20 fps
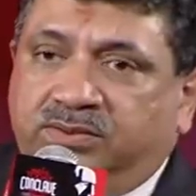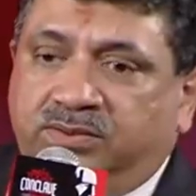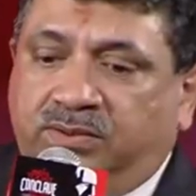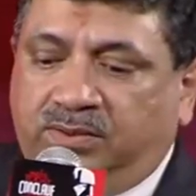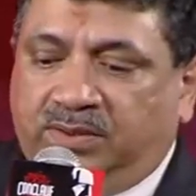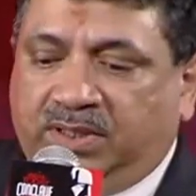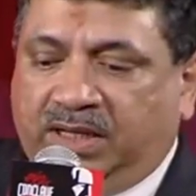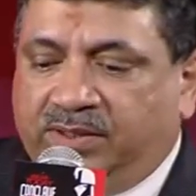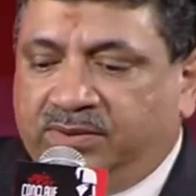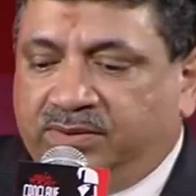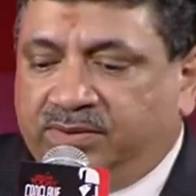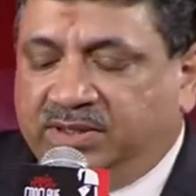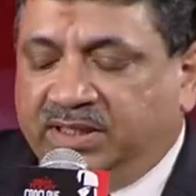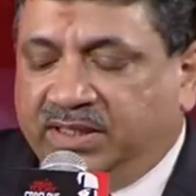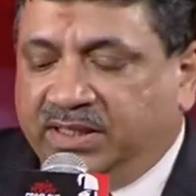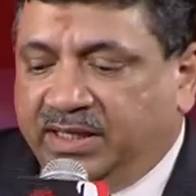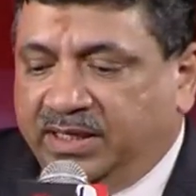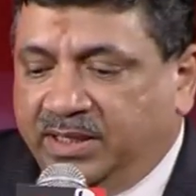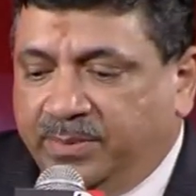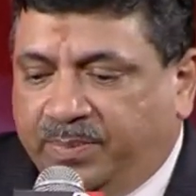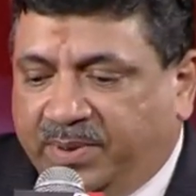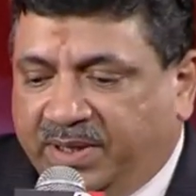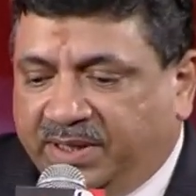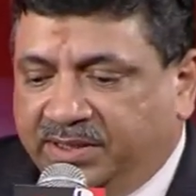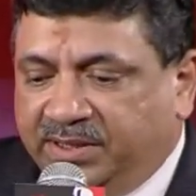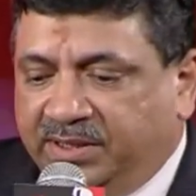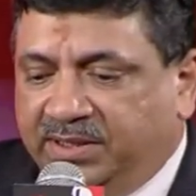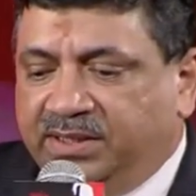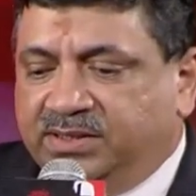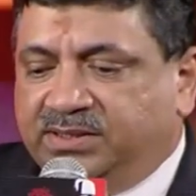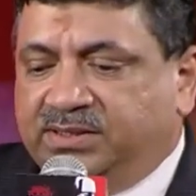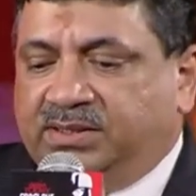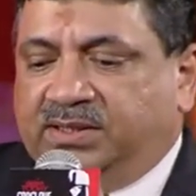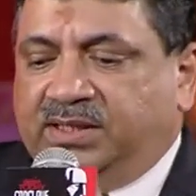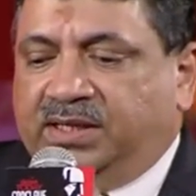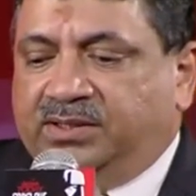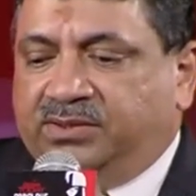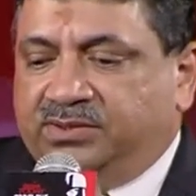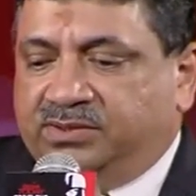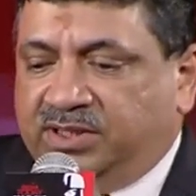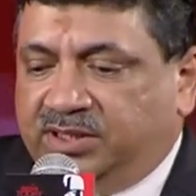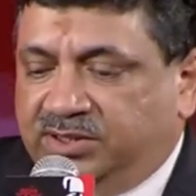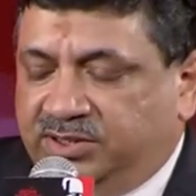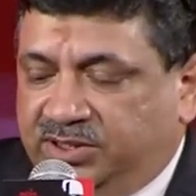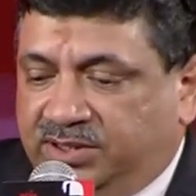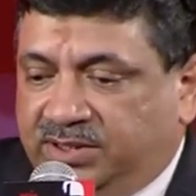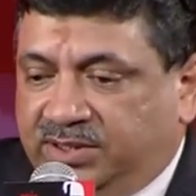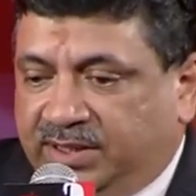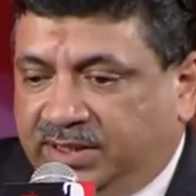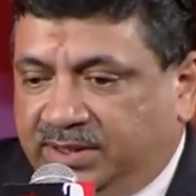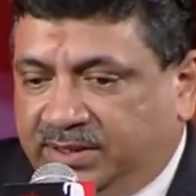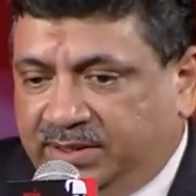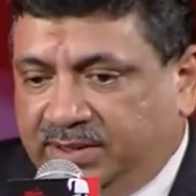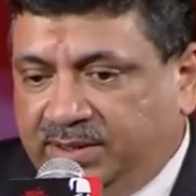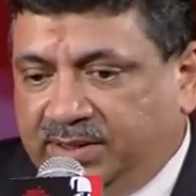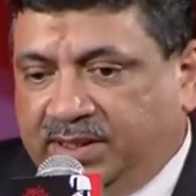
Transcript: look, I don't think any party gets the right to censure, right?